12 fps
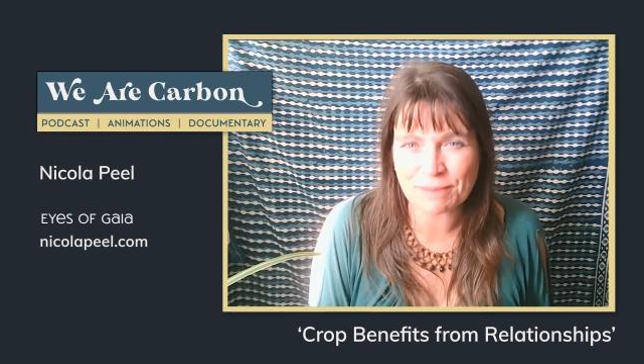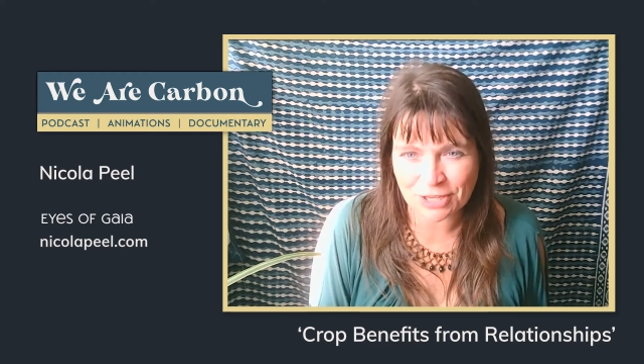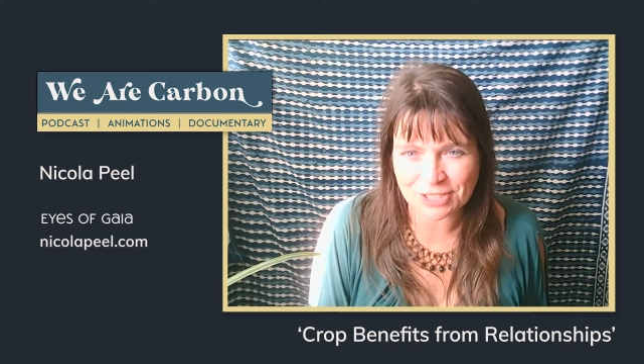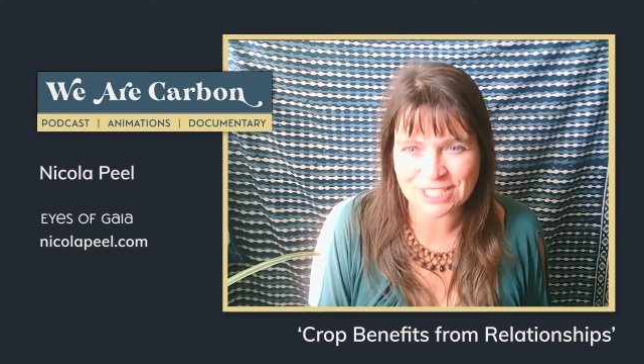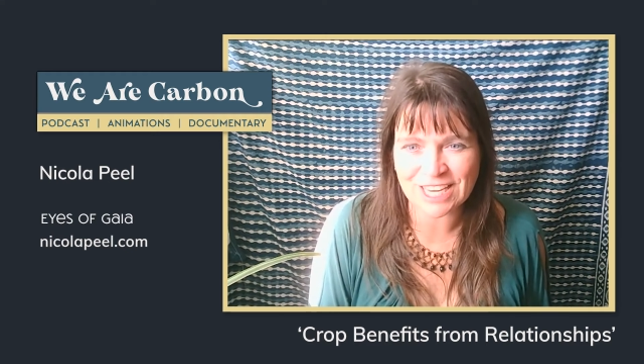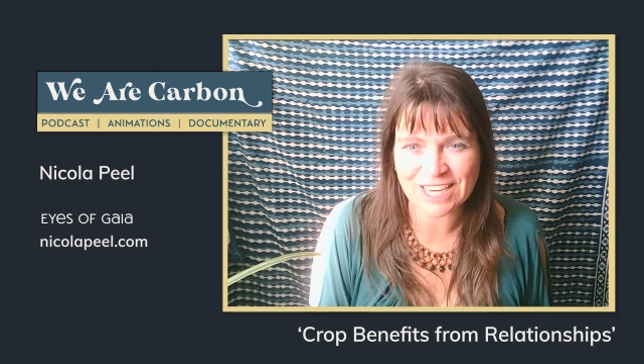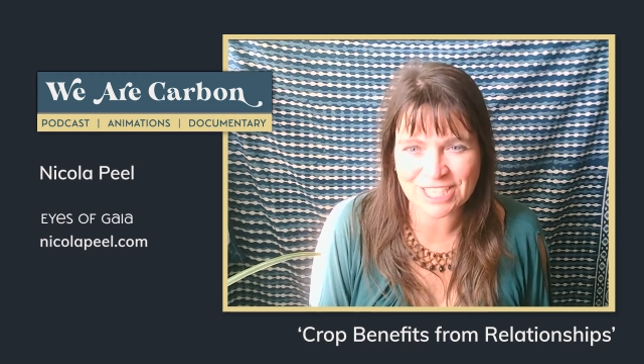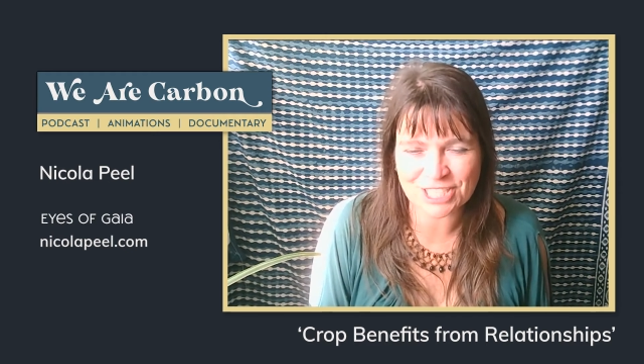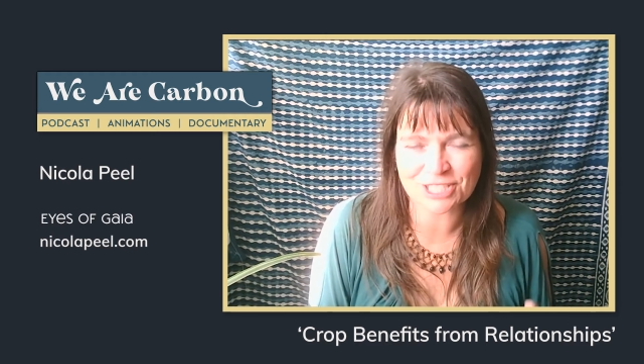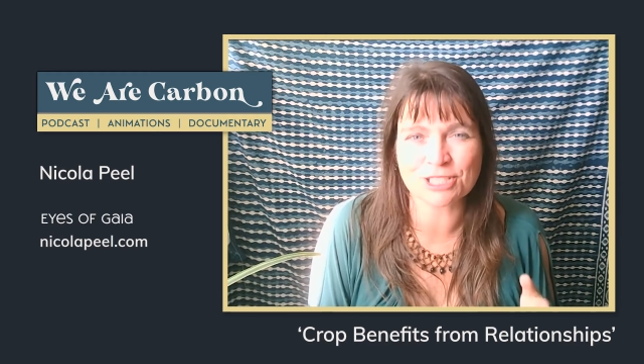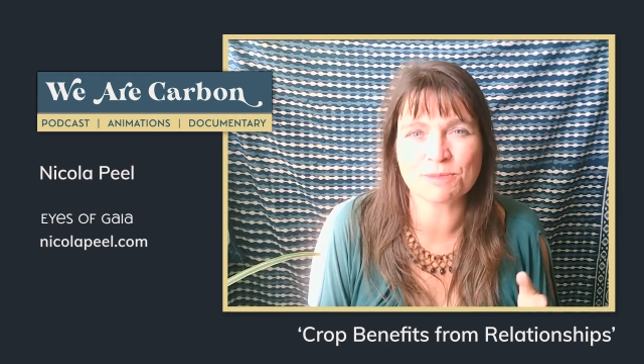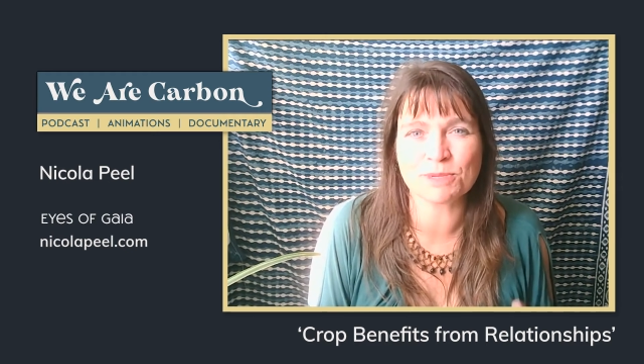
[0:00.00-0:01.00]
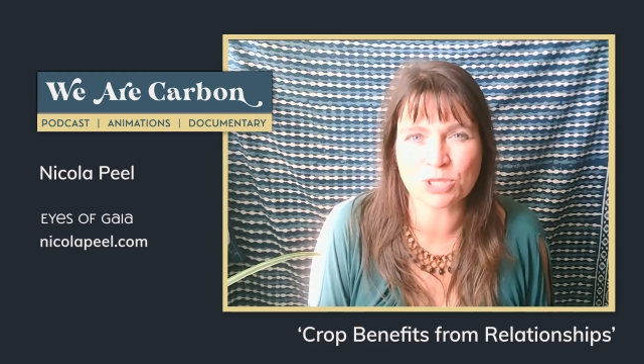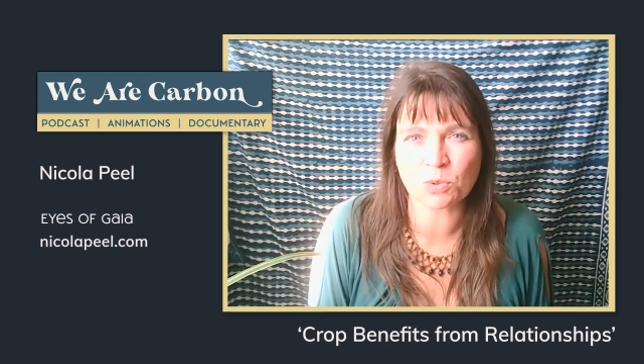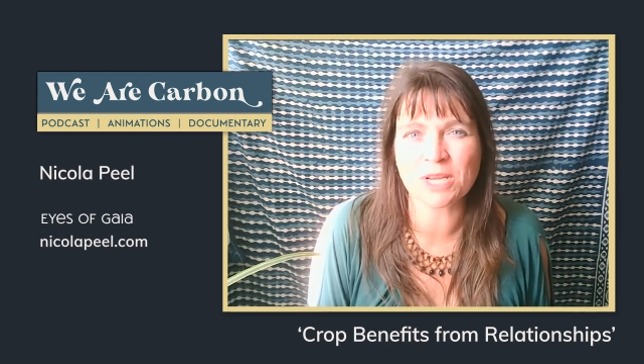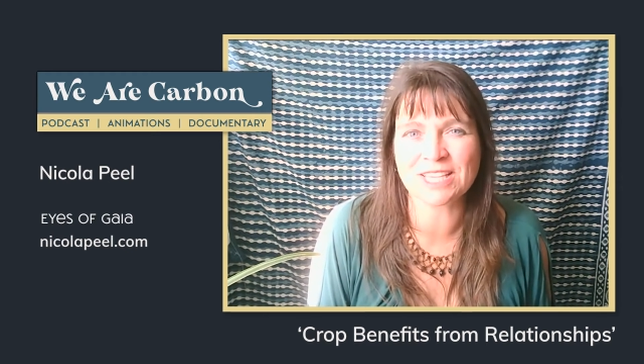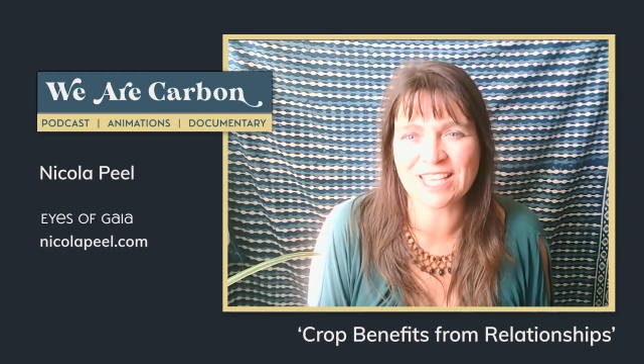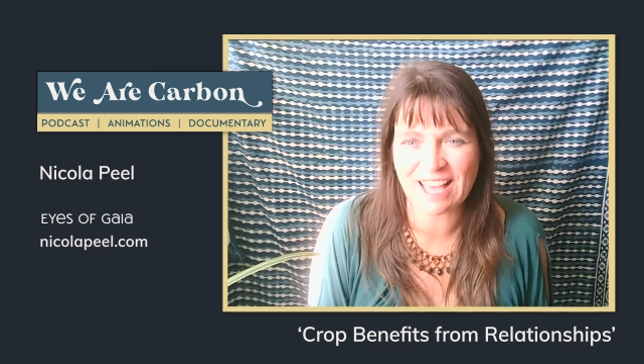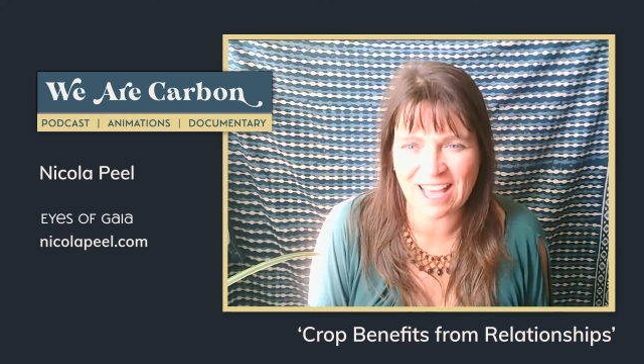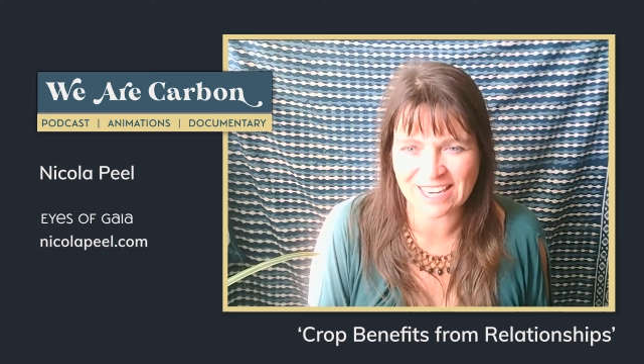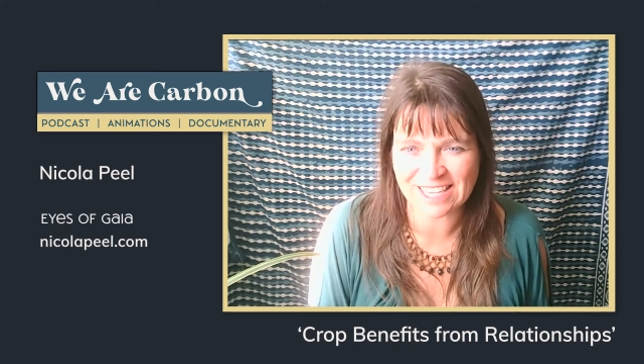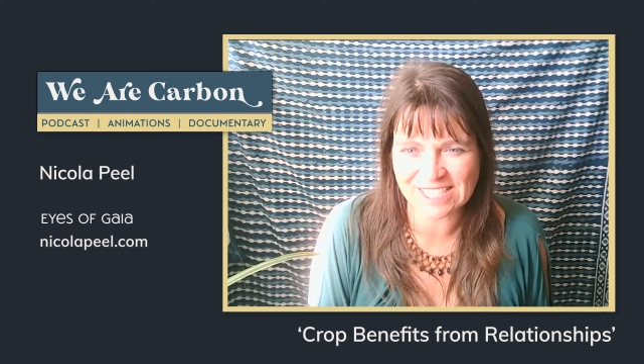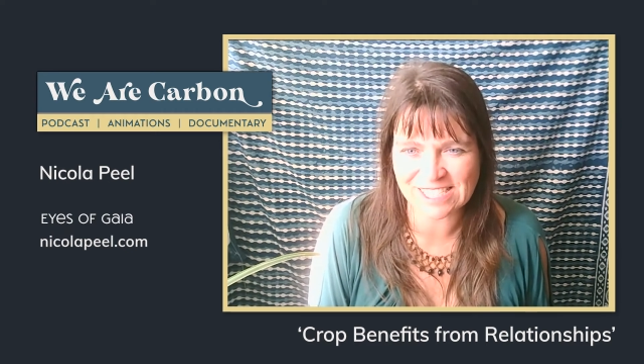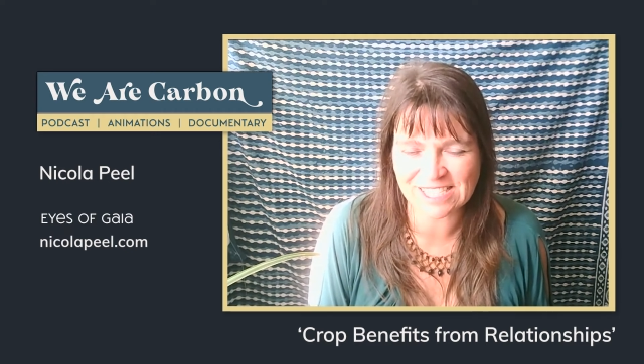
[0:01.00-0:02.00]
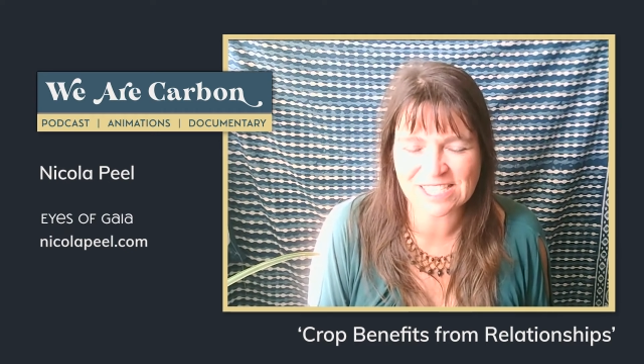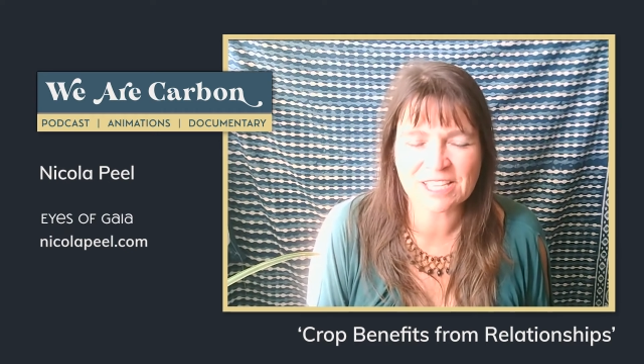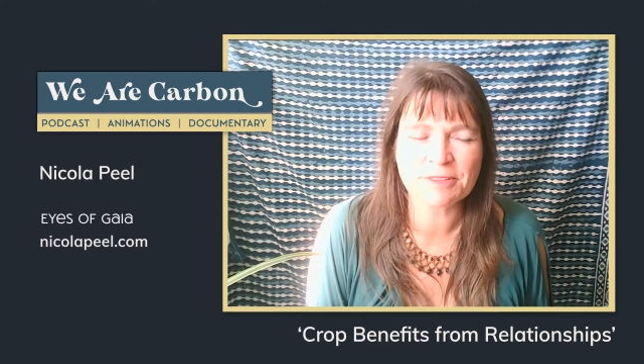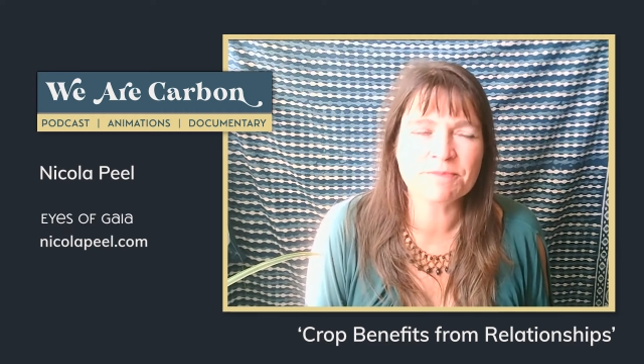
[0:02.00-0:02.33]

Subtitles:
plantations between the alleys?